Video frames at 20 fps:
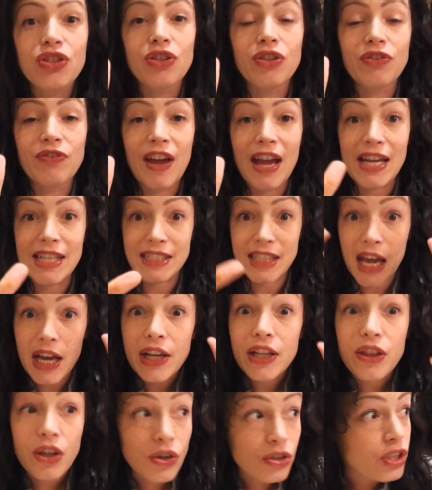in your face,
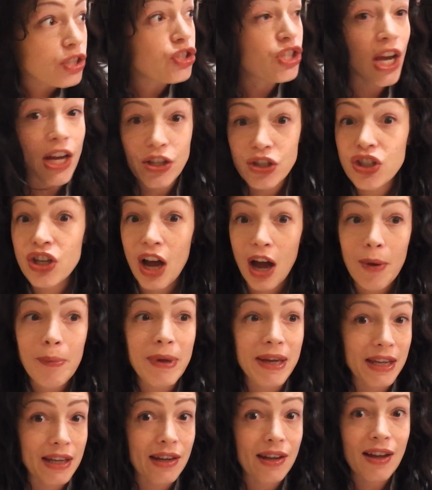like there's a change
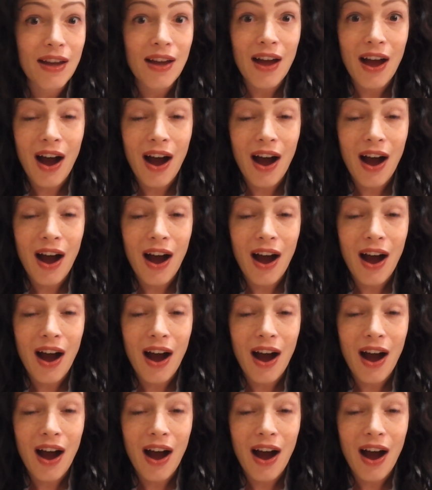coming,